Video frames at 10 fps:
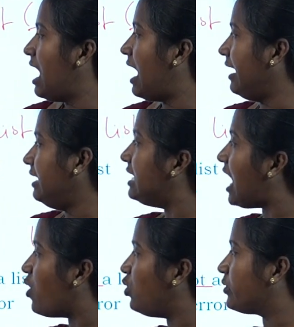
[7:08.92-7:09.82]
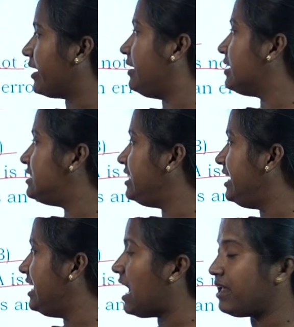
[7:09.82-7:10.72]
And now look at
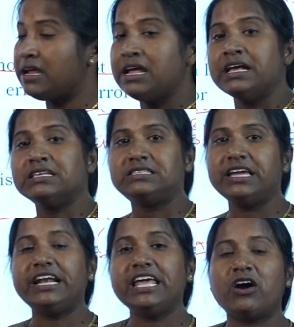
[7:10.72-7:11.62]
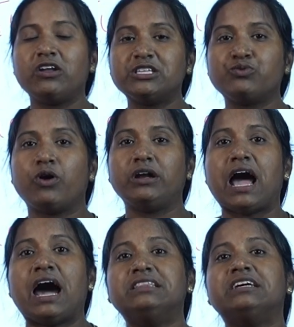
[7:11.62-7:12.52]
CDR. CDR is what?
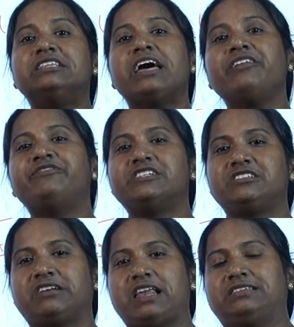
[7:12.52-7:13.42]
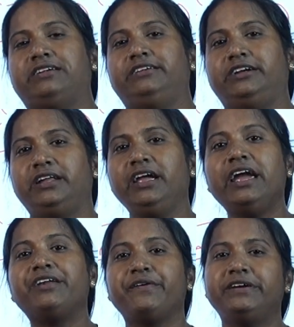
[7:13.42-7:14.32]
Other than first class entity,
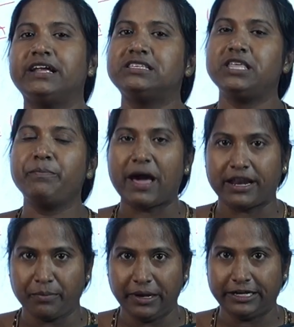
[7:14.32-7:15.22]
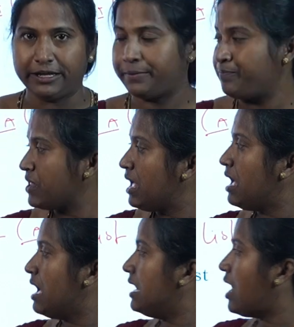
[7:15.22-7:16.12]
it returns the parameter.
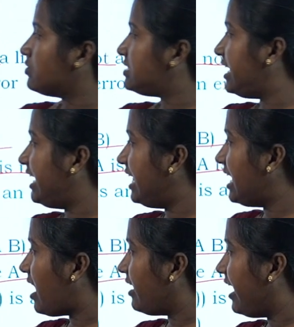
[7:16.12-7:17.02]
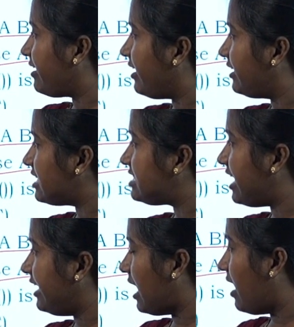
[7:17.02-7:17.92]
Now CDR, it returns
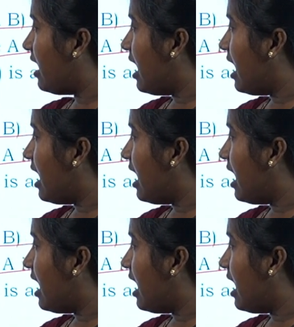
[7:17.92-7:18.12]
data.